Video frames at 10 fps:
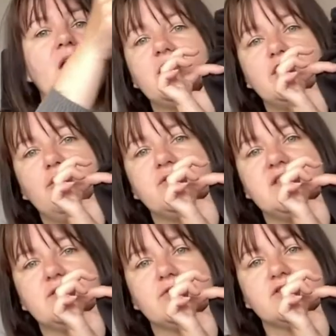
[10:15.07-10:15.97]
I use
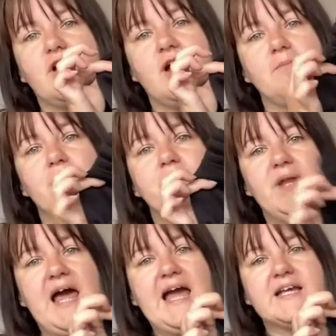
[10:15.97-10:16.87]
these all the time, but
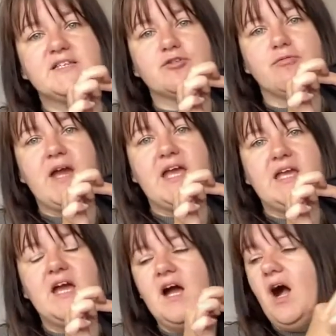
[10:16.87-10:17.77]
black is great.